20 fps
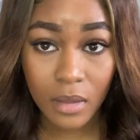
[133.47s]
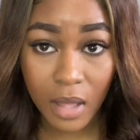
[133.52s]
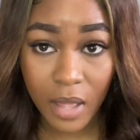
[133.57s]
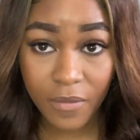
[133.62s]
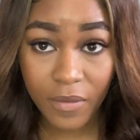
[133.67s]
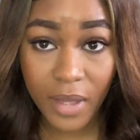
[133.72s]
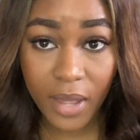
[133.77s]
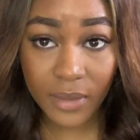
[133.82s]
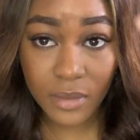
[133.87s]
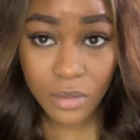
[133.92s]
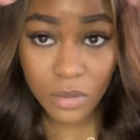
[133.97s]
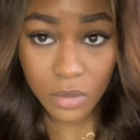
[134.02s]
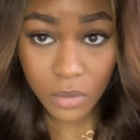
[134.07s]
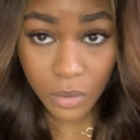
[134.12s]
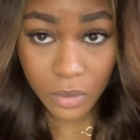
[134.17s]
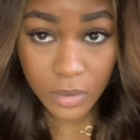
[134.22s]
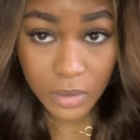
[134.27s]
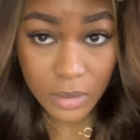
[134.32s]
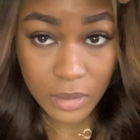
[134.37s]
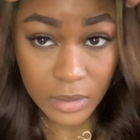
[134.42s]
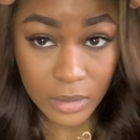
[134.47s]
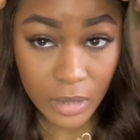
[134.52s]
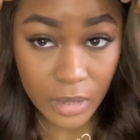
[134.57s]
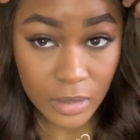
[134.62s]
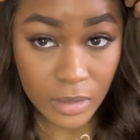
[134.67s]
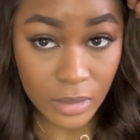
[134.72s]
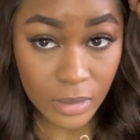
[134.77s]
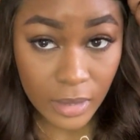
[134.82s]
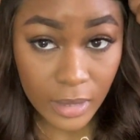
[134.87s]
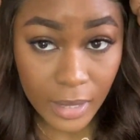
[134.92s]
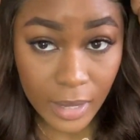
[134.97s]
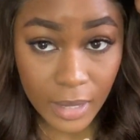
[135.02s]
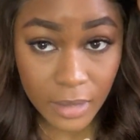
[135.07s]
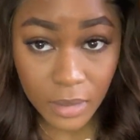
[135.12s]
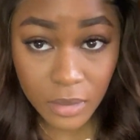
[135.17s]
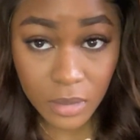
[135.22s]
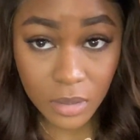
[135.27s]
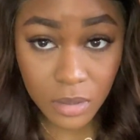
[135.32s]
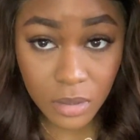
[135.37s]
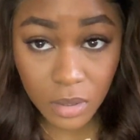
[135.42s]
I've had this on since yesterday and
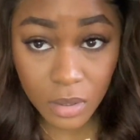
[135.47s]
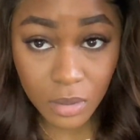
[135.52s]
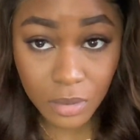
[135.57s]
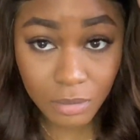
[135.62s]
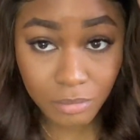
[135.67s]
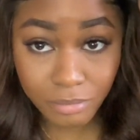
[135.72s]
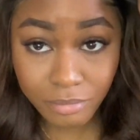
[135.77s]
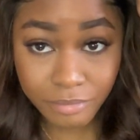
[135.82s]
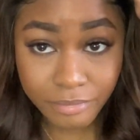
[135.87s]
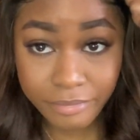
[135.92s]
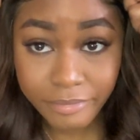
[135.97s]
it's still